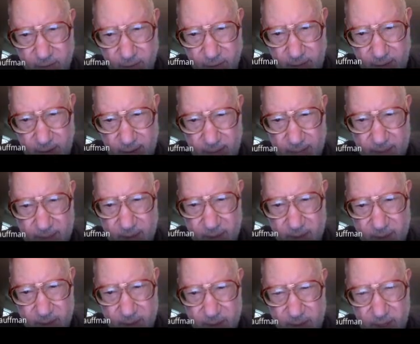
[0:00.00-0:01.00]
what
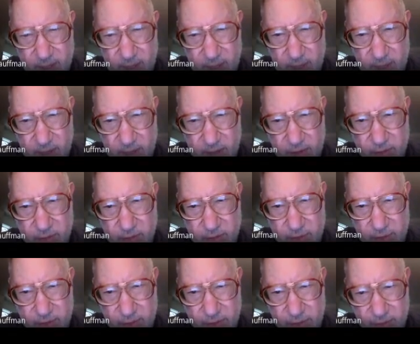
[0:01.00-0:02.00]
happens, you
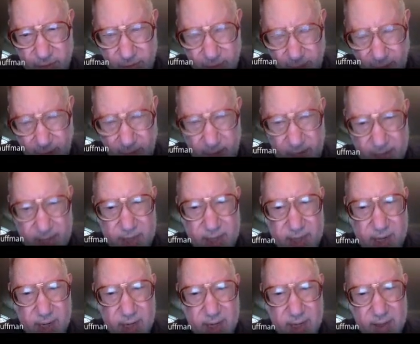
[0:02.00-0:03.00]
find
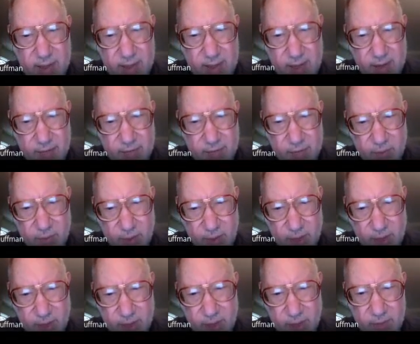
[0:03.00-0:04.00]
that if you are
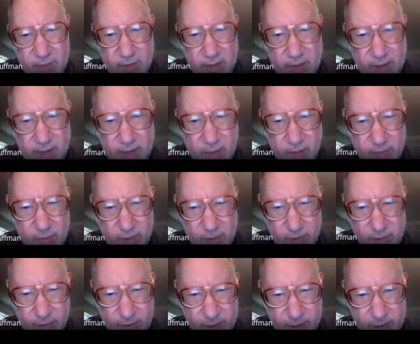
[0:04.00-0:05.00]
integrating over
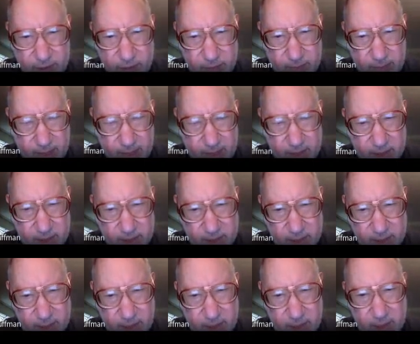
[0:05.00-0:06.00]
3 space,
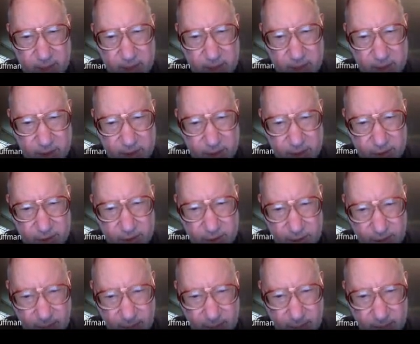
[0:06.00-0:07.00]
the
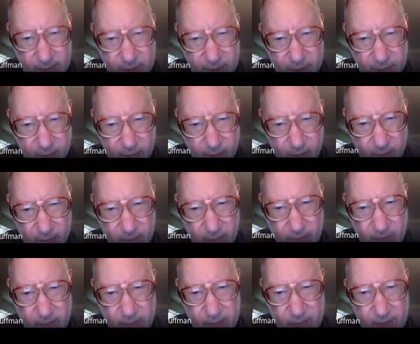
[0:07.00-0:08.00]
Chern-Simons form,
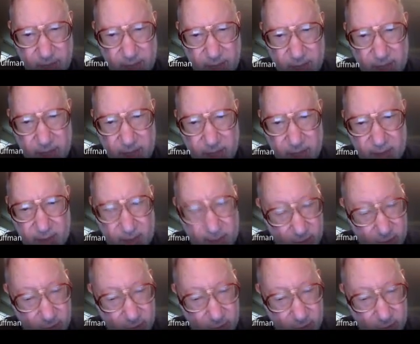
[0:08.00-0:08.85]
of